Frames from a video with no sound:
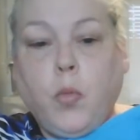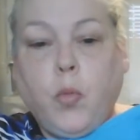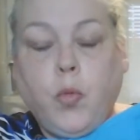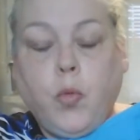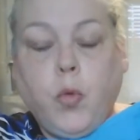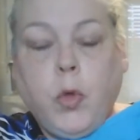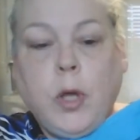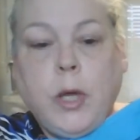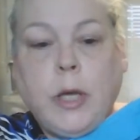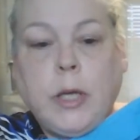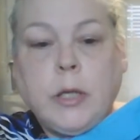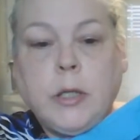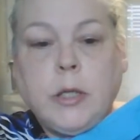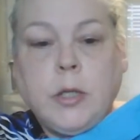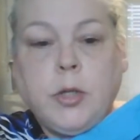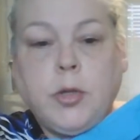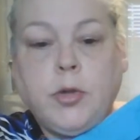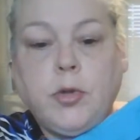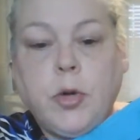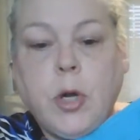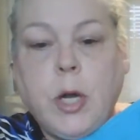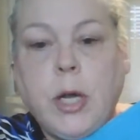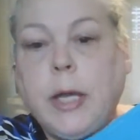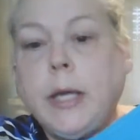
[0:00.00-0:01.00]
the
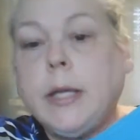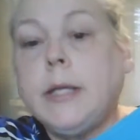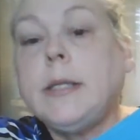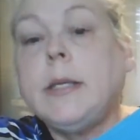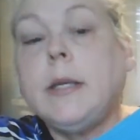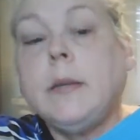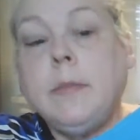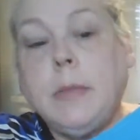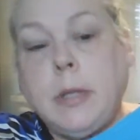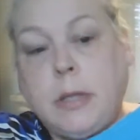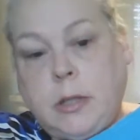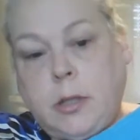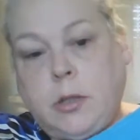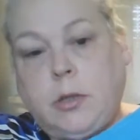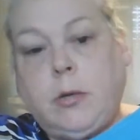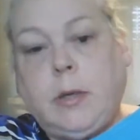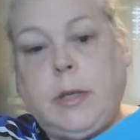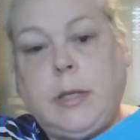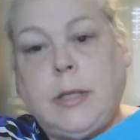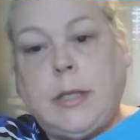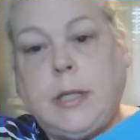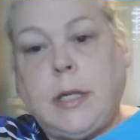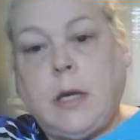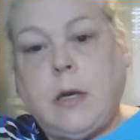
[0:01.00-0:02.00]
instruct it's a
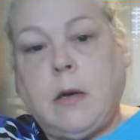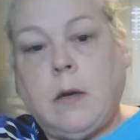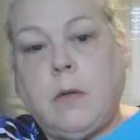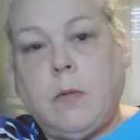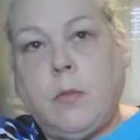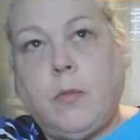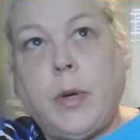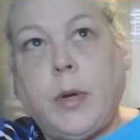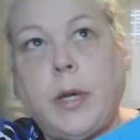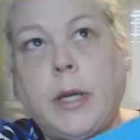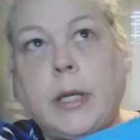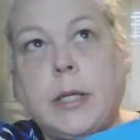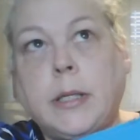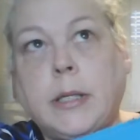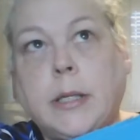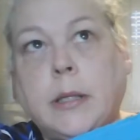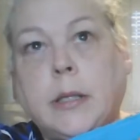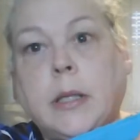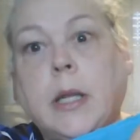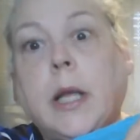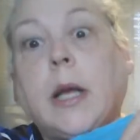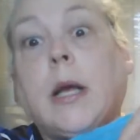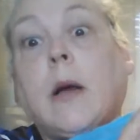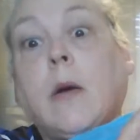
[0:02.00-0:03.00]
mystery, so but it's
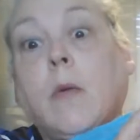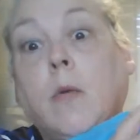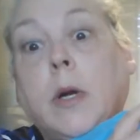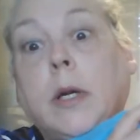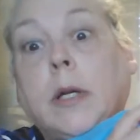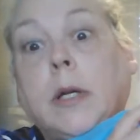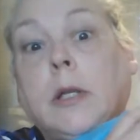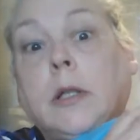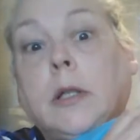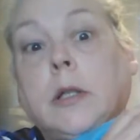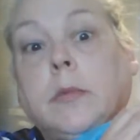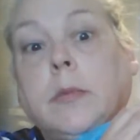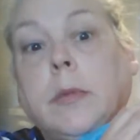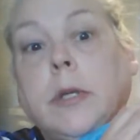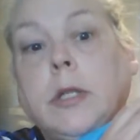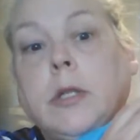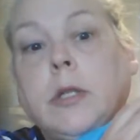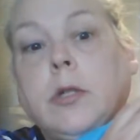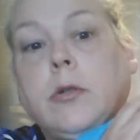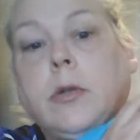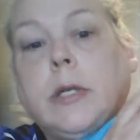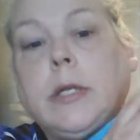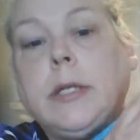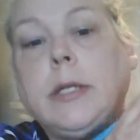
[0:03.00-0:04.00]
like a one clue
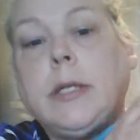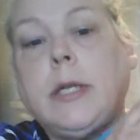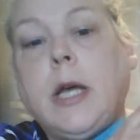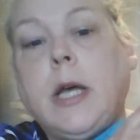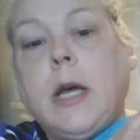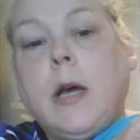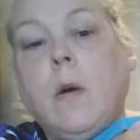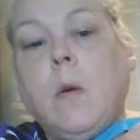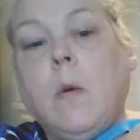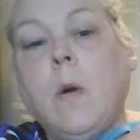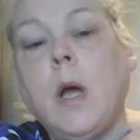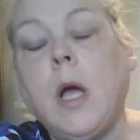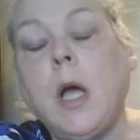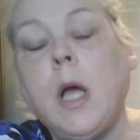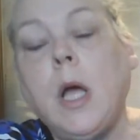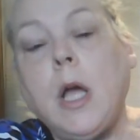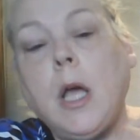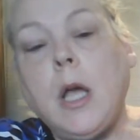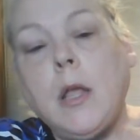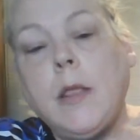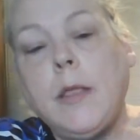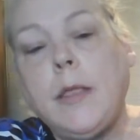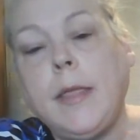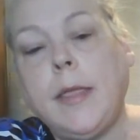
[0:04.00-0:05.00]
mystery. So
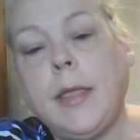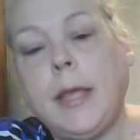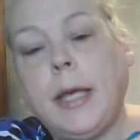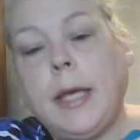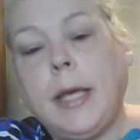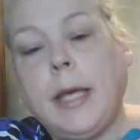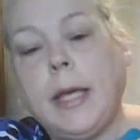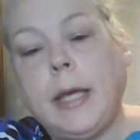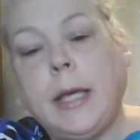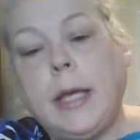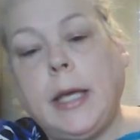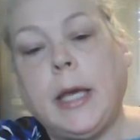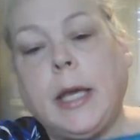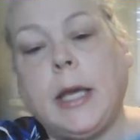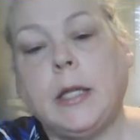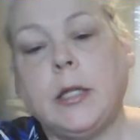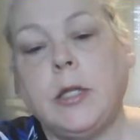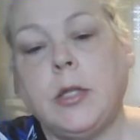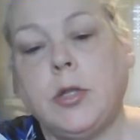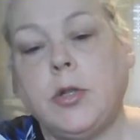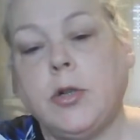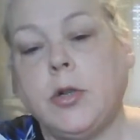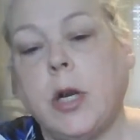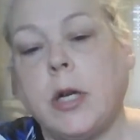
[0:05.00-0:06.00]
the
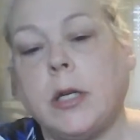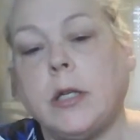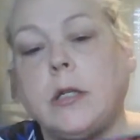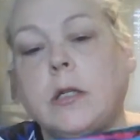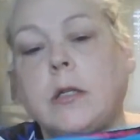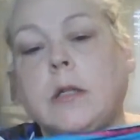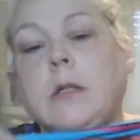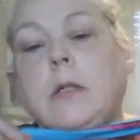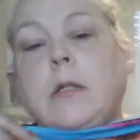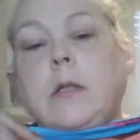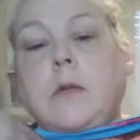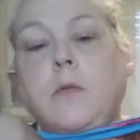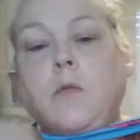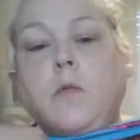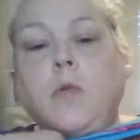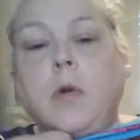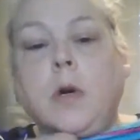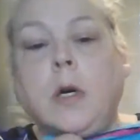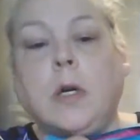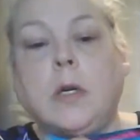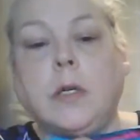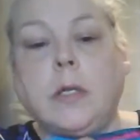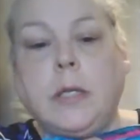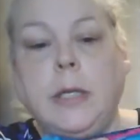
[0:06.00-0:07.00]
instructions
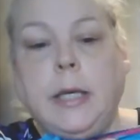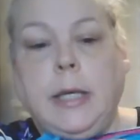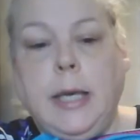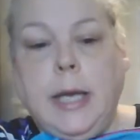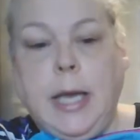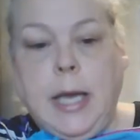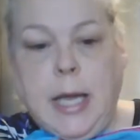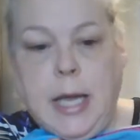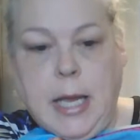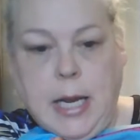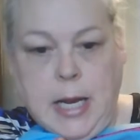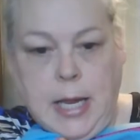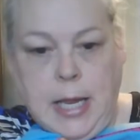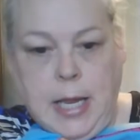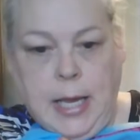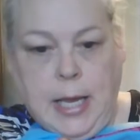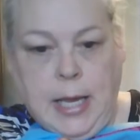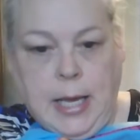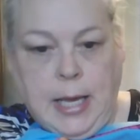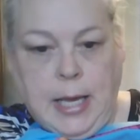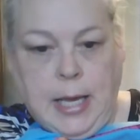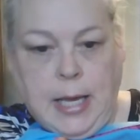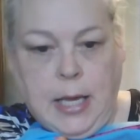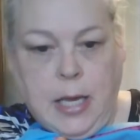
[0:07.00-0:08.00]
were to get
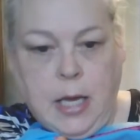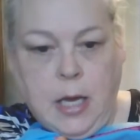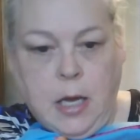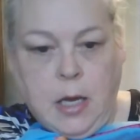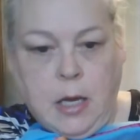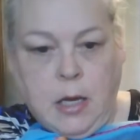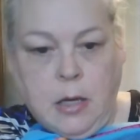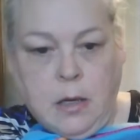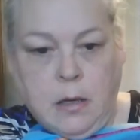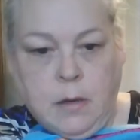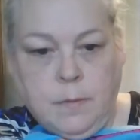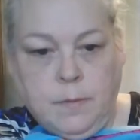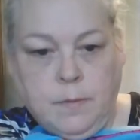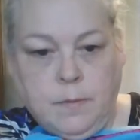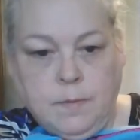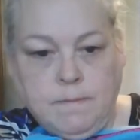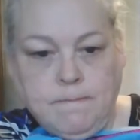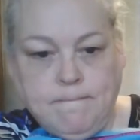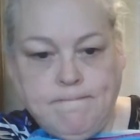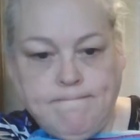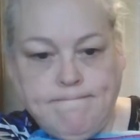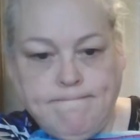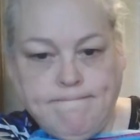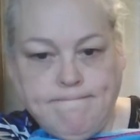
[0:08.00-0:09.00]
a um,
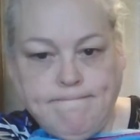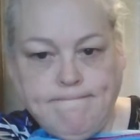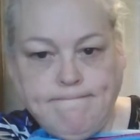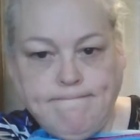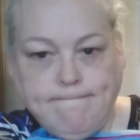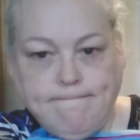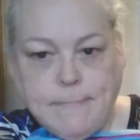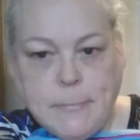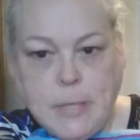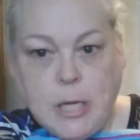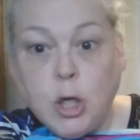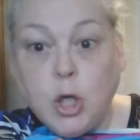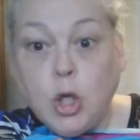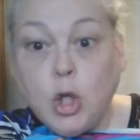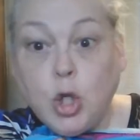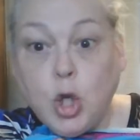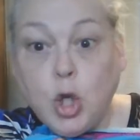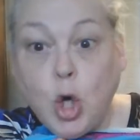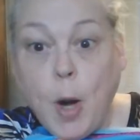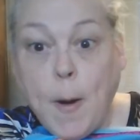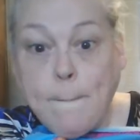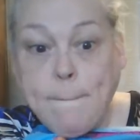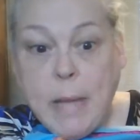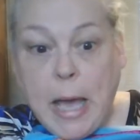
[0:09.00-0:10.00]

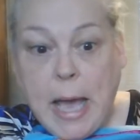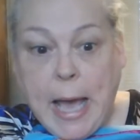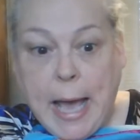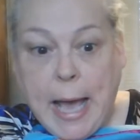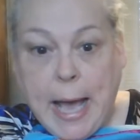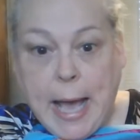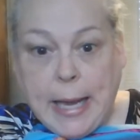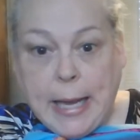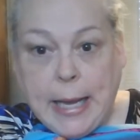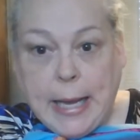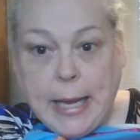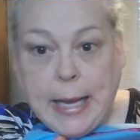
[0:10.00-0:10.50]
charm pack,